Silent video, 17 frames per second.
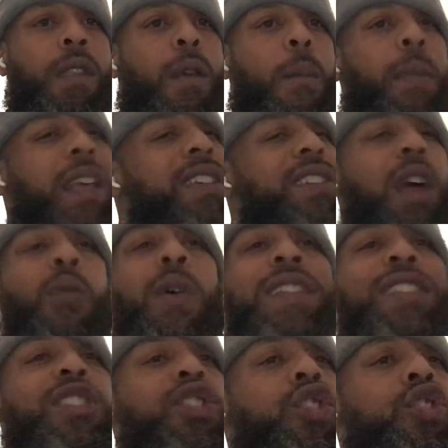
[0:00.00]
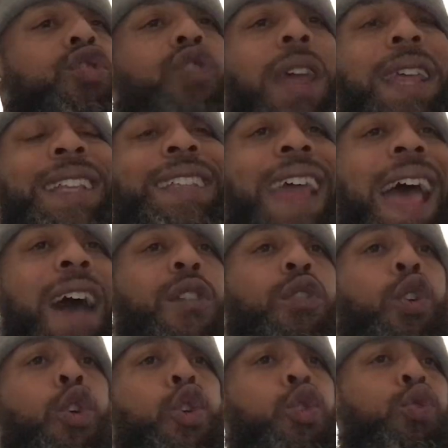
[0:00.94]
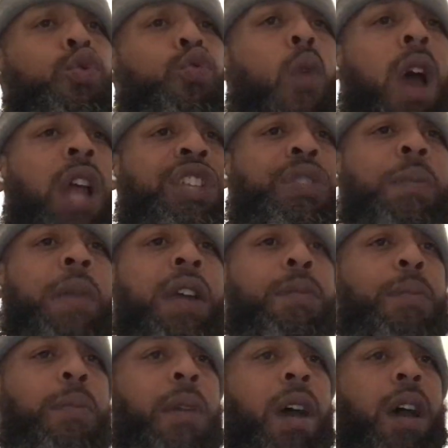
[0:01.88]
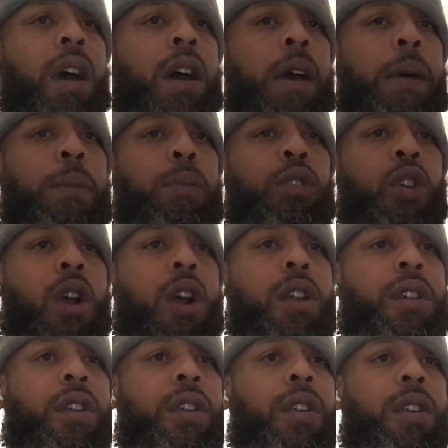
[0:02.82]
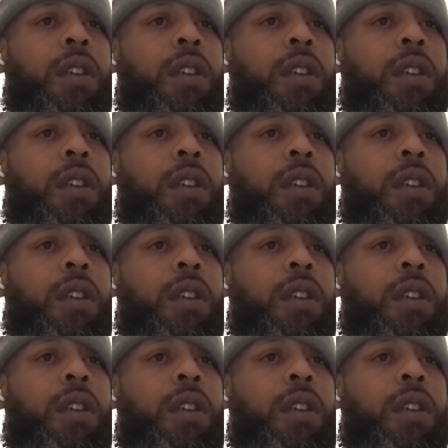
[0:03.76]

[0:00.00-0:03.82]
because I wasn't stressed out who's watching my daughter.